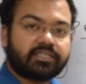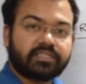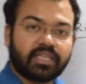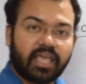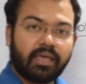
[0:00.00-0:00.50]

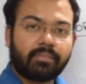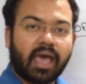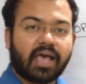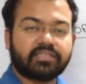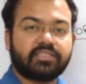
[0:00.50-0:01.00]
same
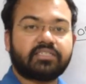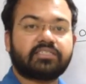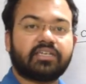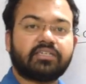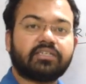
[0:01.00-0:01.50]
as the
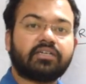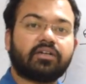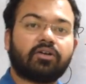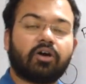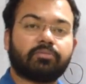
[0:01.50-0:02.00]
standard
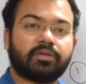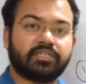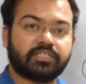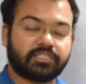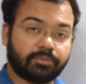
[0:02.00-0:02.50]
normal
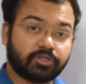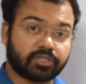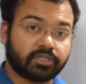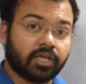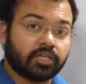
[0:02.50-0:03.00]

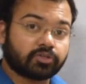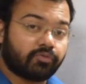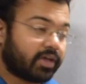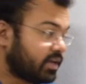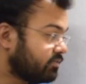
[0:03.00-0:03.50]
distribution. So
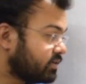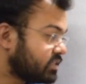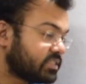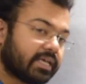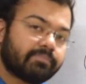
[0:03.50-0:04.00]
whenever
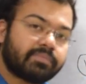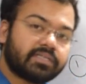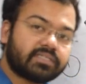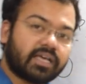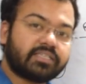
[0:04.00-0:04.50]
the sample
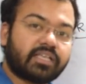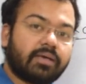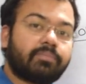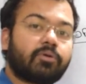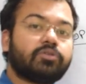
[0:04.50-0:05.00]
size
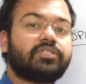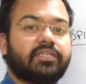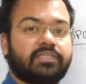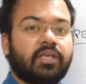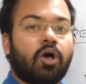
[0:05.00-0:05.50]

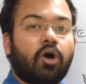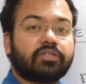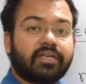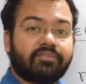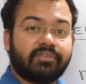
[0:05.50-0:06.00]
approaches, or
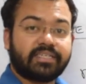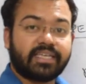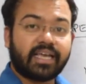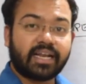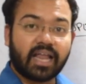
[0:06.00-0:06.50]
that we
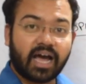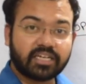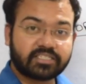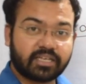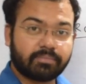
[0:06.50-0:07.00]
take
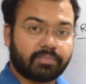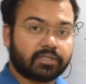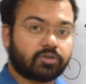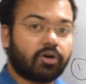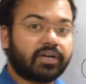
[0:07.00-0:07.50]
large
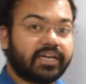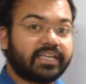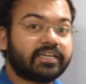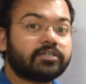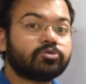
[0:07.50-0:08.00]
samples or
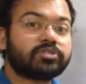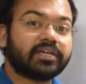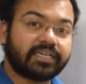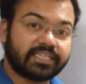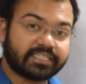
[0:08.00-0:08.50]
near to
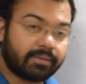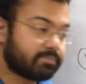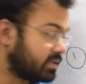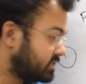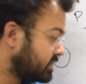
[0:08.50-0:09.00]
30
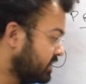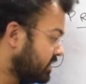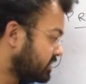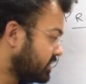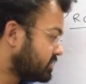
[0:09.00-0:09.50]
samples,
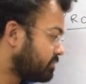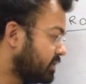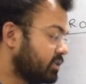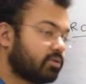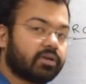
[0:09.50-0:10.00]
this
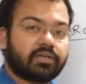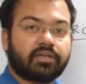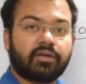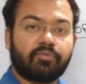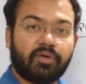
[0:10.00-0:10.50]
particular
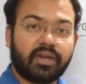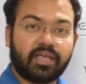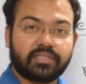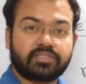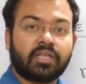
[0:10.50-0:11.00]

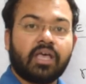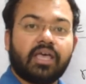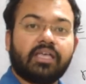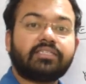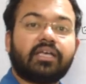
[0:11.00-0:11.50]
variance
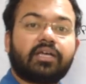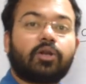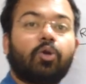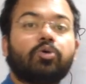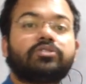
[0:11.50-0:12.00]
is
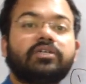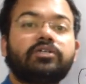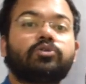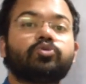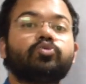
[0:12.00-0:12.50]

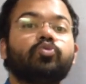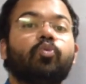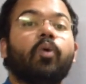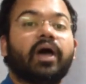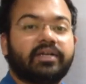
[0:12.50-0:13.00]
closer to
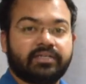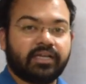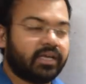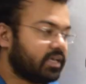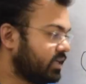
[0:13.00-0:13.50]
1.
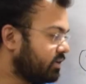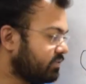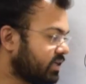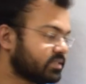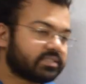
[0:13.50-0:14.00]
Here
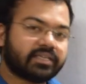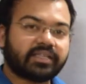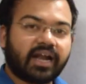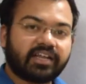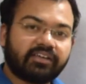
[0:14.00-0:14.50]
we can say
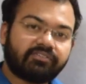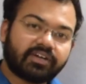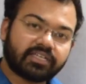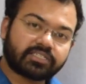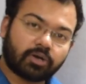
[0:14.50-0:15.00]
that if
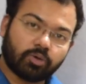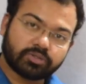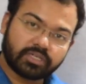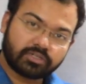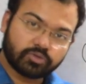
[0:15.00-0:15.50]
it is
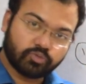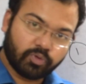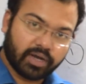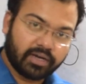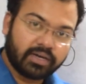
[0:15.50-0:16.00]
closer to
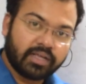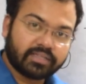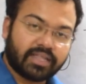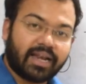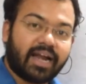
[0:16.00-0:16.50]
1,
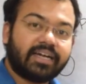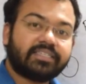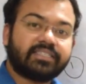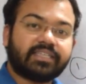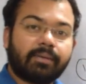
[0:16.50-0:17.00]
then
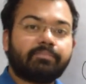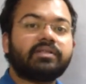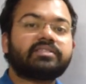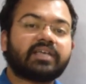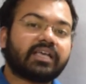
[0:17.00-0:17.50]
at the
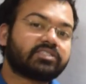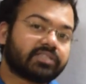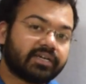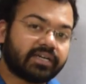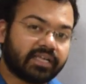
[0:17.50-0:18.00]
sample size
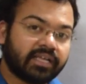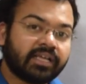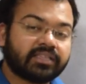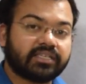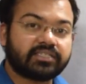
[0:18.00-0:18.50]
30,
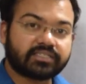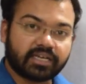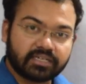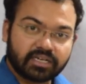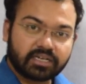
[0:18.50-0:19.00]
the
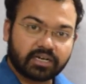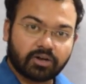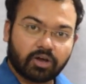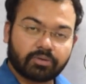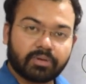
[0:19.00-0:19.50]
standard
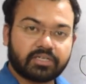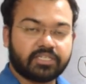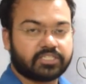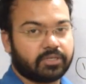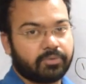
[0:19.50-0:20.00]
normal
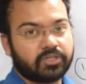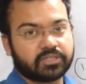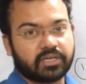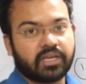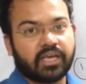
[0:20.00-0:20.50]

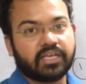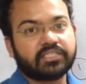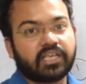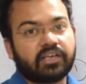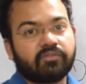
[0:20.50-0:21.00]
distribution
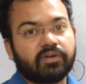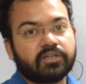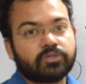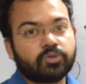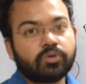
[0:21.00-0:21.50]
is equal
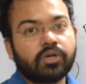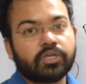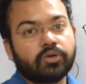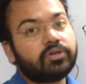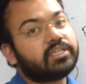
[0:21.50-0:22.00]
to
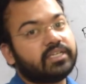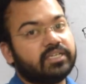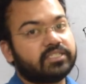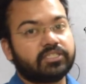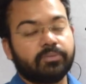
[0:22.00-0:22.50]
your t
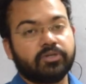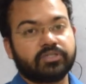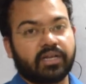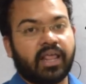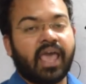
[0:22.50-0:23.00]

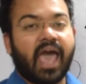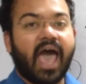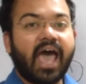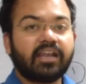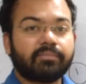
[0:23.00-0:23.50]
distribution.
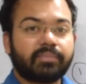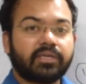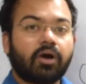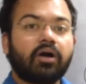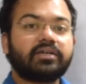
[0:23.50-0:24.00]
And
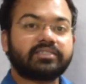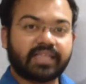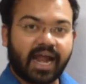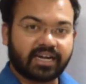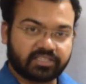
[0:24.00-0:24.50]
beyond
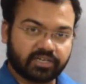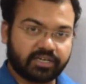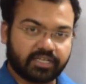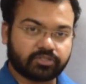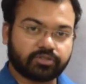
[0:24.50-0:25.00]
that
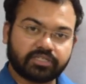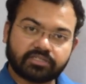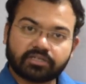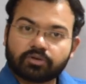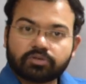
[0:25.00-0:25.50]
30, so this
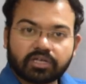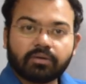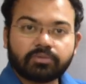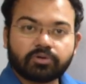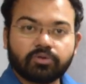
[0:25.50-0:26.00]
is a rule,
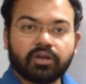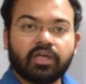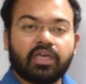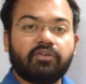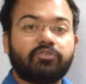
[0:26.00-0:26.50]
thumb rule,
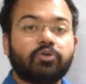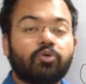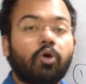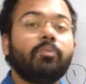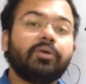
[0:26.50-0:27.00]
if you
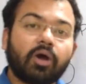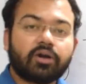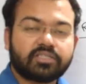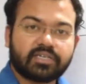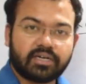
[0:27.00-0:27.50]
go
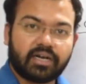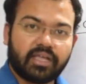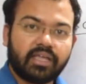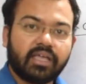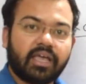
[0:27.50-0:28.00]
beyond
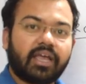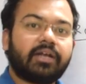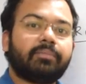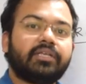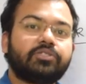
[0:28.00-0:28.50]
30,
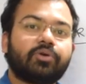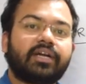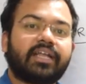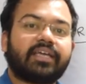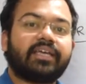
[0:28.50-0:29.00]
it means you are
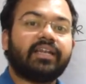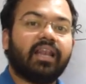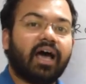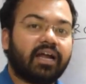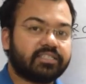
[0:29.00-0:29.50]
taking
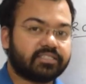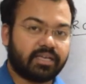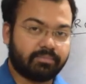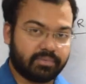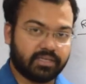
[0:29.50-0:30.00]
large
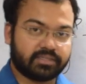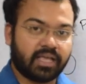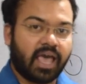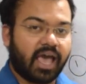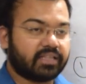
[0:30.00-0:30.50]
samples,
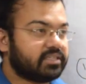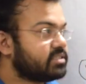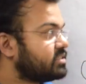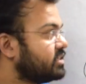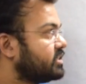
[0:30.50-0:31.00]
and
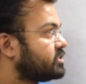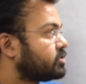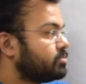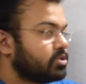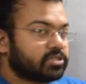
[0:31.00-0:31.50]
this t
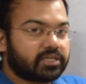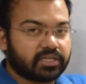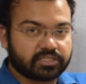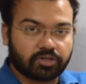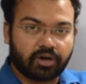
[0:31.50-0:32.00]
distribution
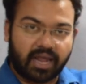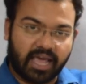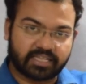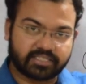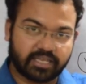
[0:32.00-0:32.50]
does not
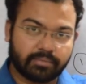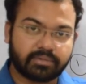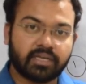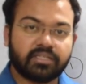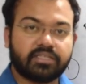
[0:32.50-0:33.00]

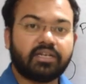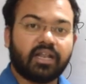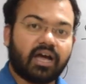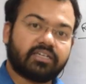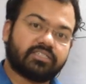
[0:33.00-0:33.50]
accept the
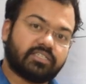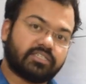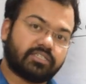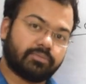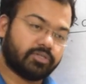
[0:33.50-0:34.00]
large
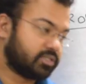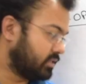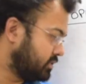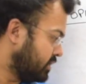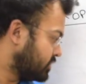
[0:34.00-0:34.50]
distribution.
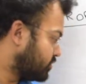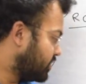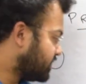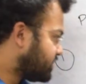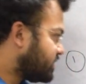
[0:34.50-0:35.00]
So
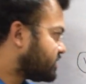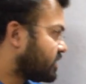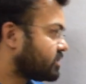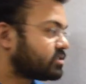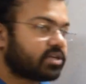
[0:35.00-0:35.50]
here these
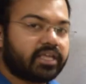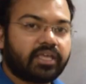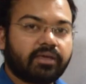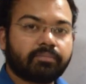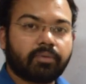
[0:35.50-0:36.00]
are the
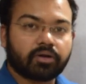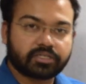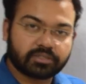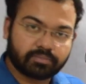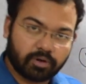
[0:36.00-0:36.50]
three
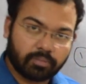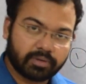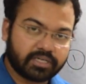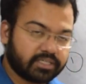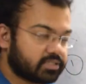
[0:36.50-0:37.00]
important
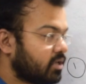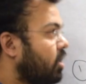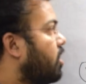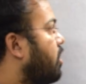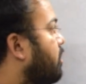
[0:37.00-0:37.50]
properties
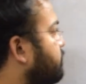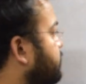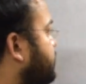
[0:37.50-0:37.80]
of